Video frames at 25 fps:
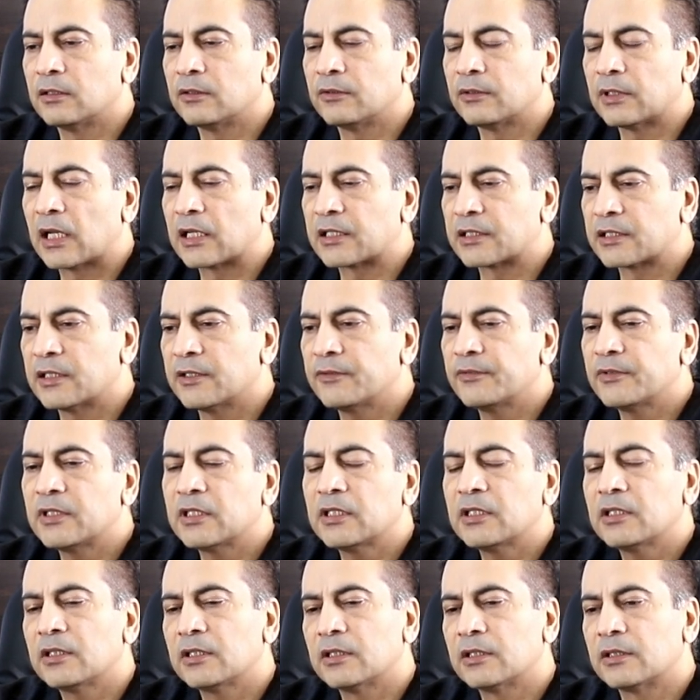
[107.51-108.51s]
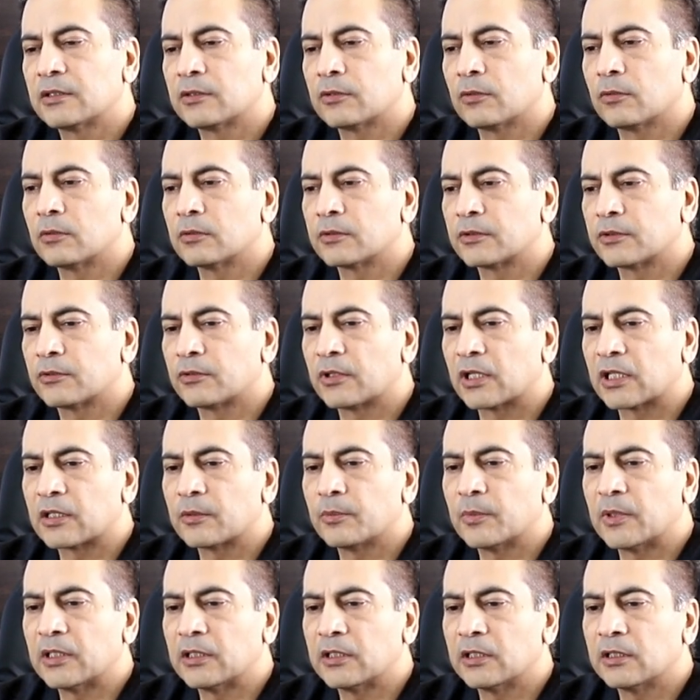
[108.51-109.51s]
activity is also
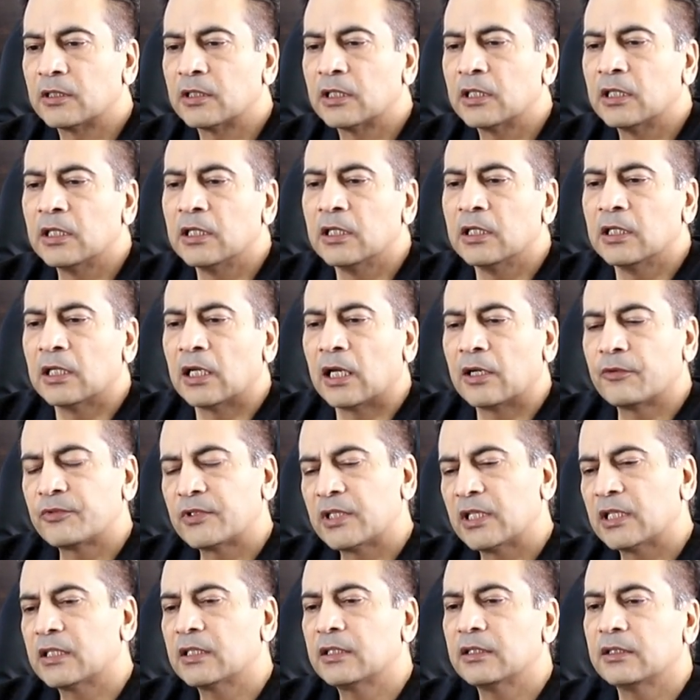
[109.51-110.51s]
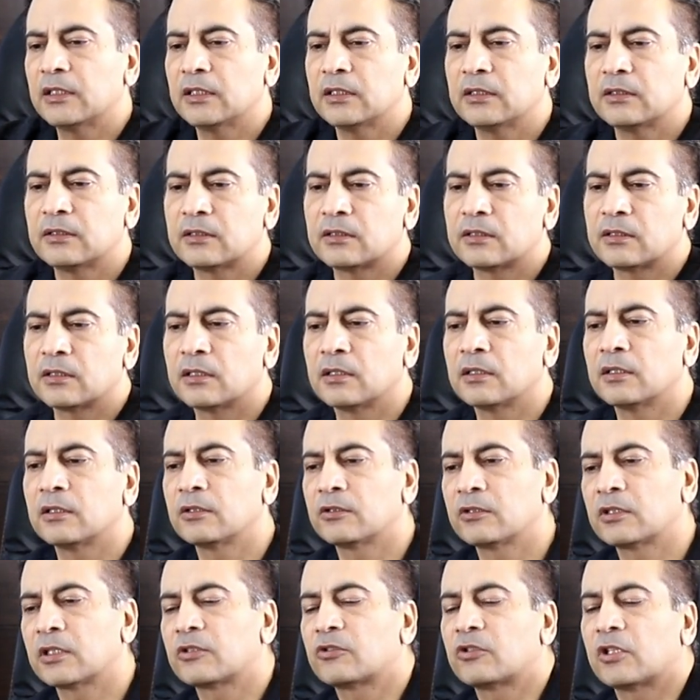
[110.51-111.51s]
recommended. I've taken this
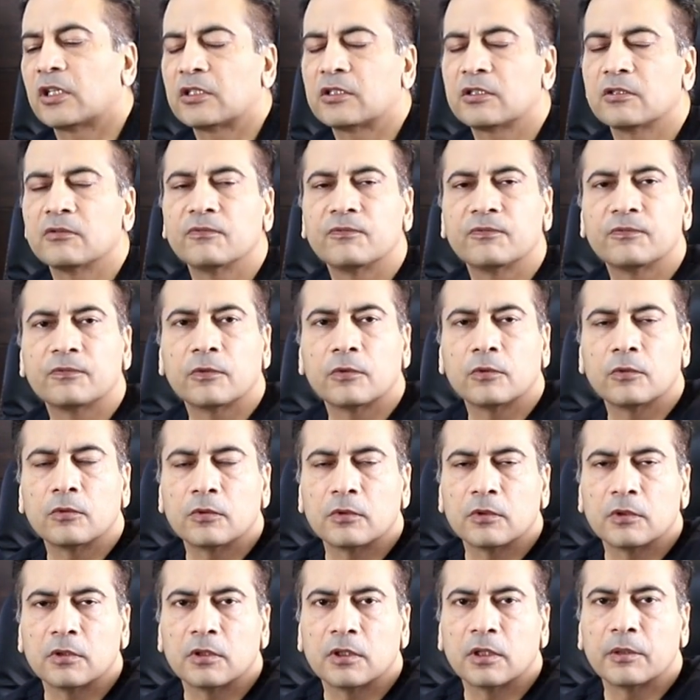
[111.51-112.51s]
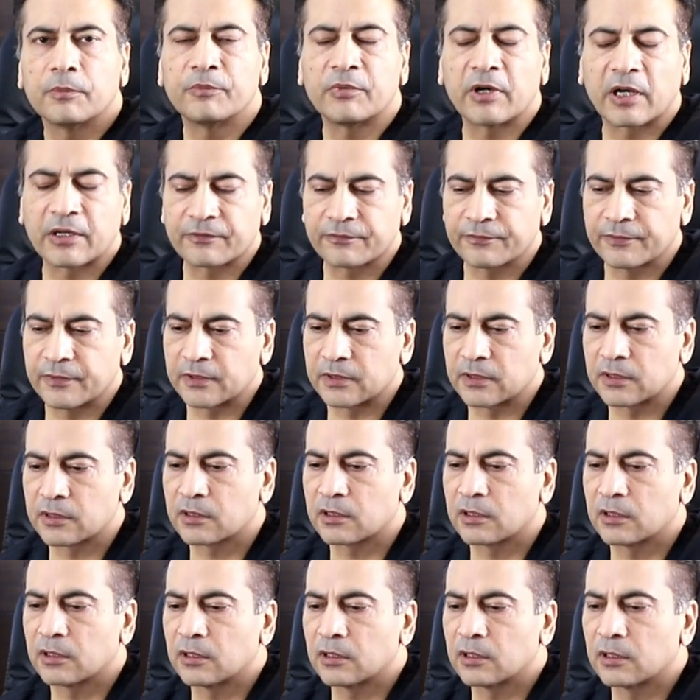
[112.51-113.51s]
suggestion for a
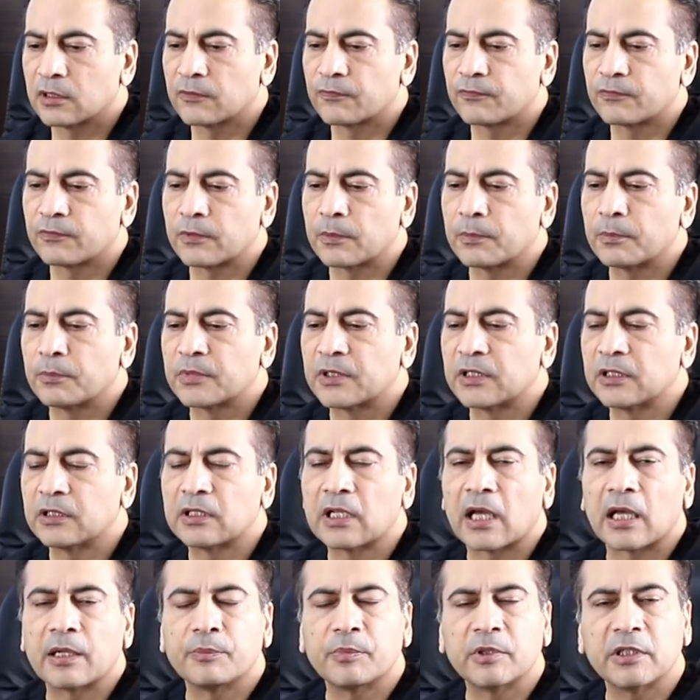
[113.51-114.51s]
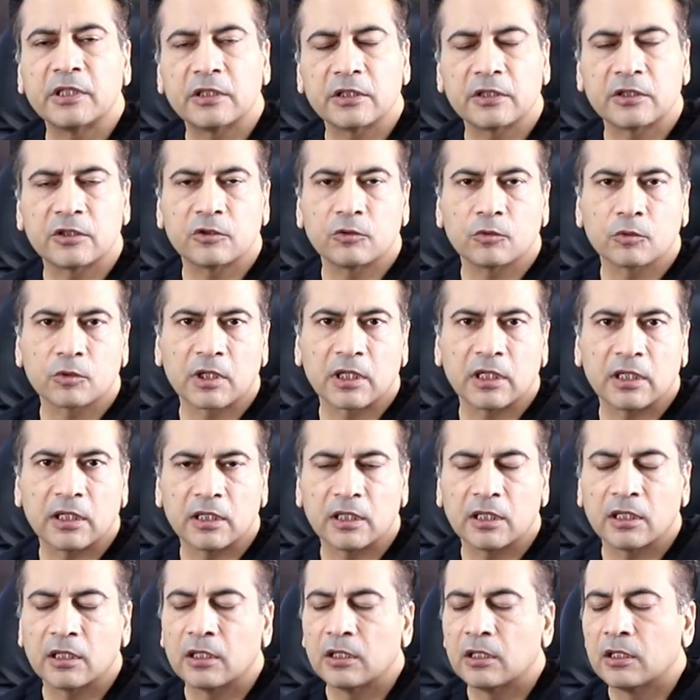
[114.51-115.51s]
breakfast from the Diabetes
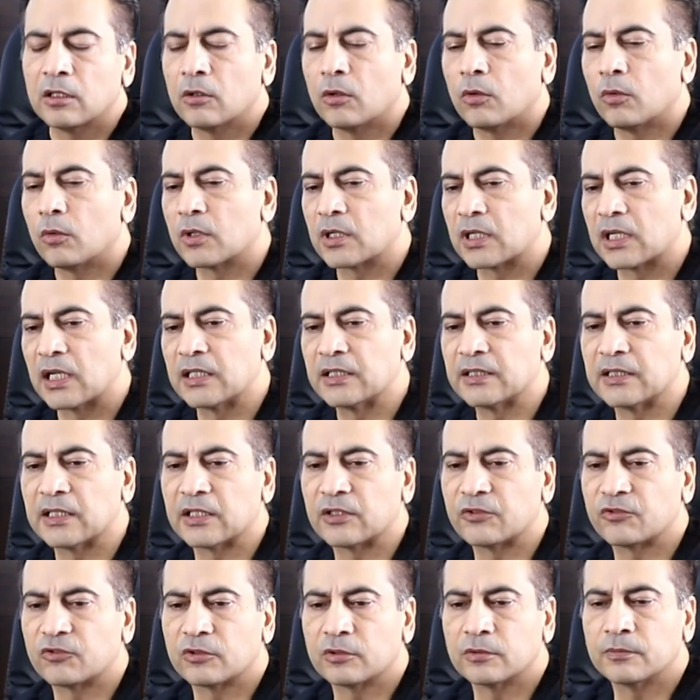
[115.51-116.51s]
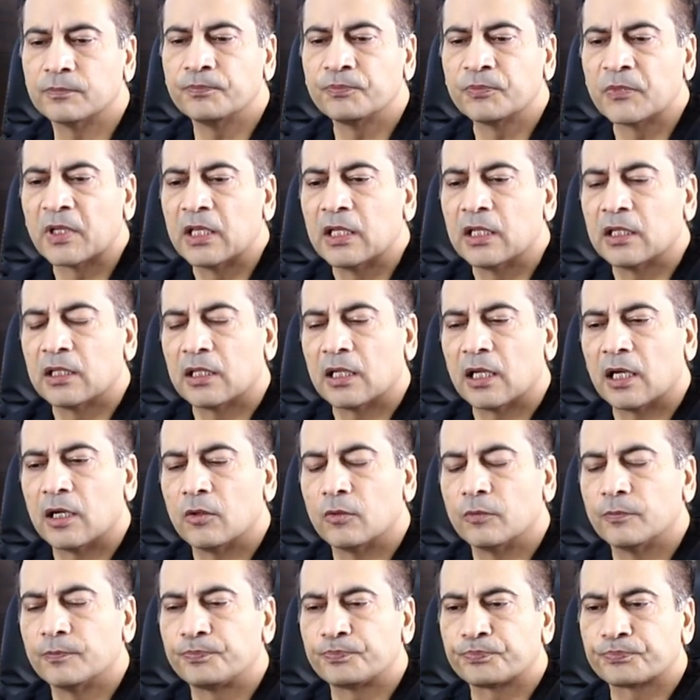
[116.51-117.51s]
UK organization.
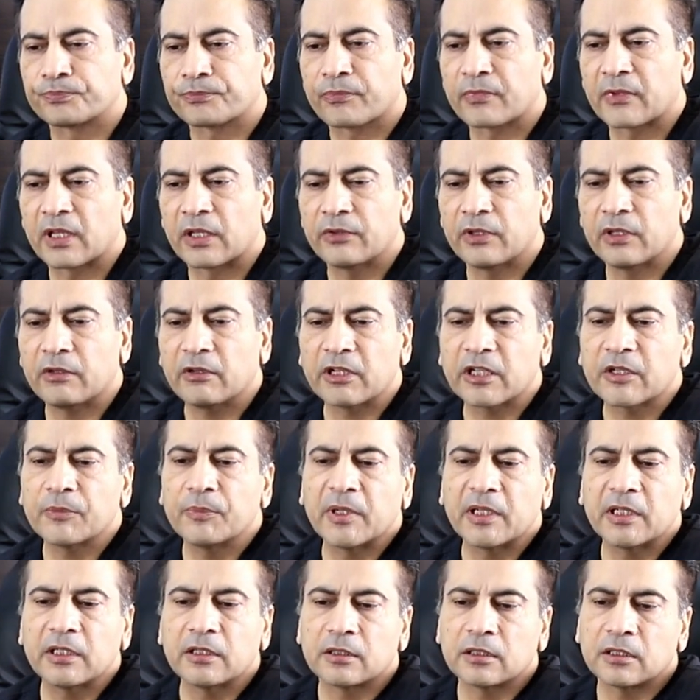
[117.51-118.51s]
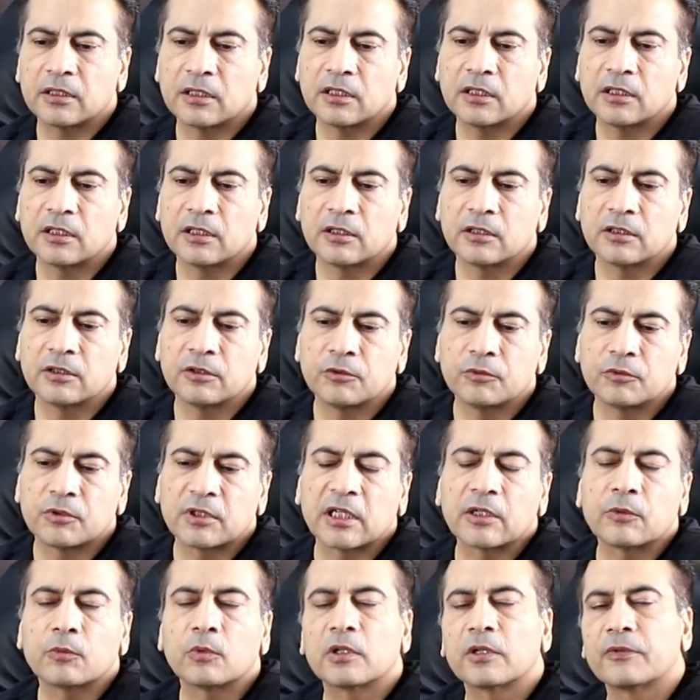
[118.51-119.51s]
Now, they recommend you
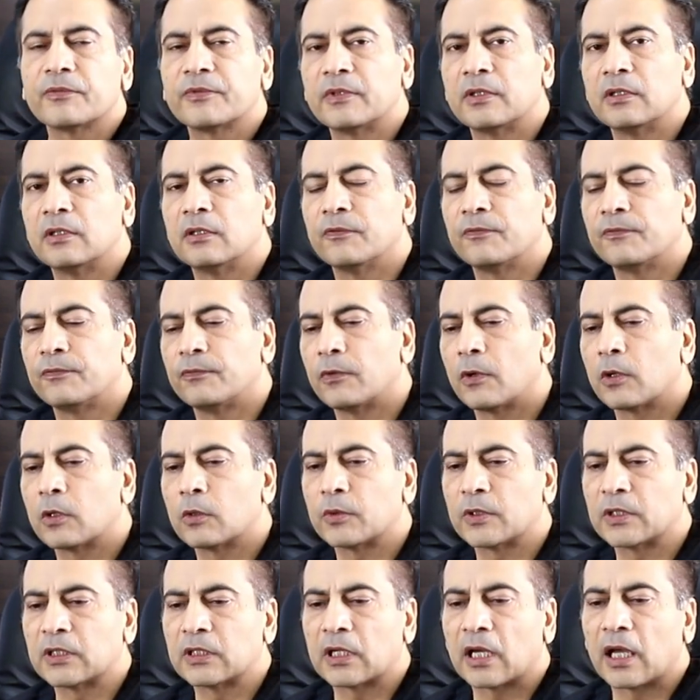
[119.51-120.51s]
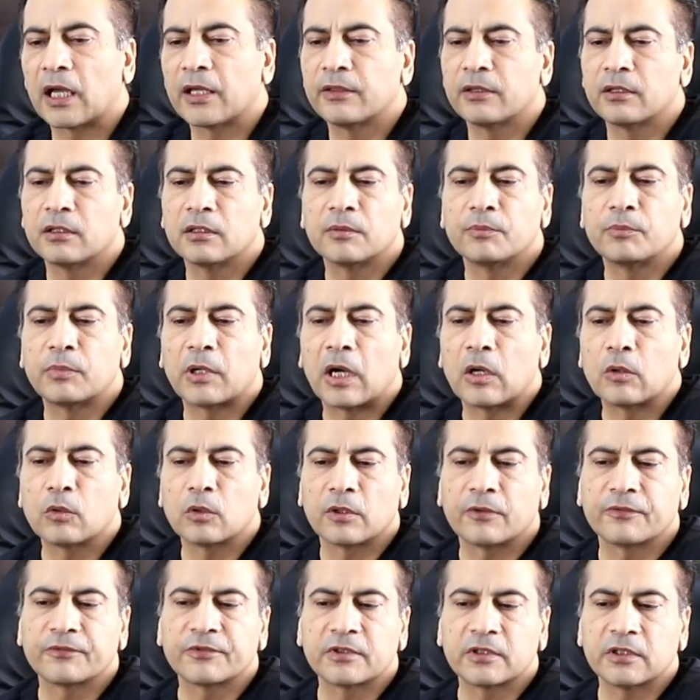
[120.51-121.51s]
take one of the following: either a bowl
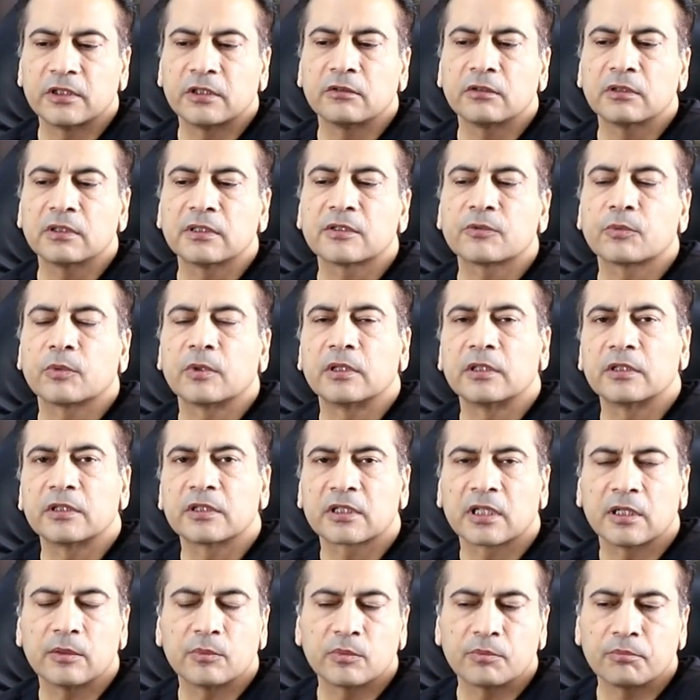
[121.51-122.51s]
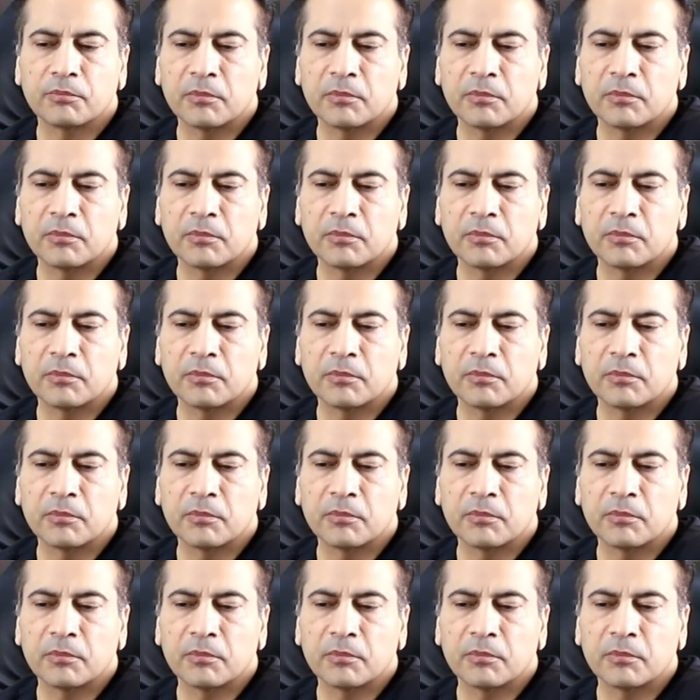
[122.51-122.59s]
of cereals with skimmed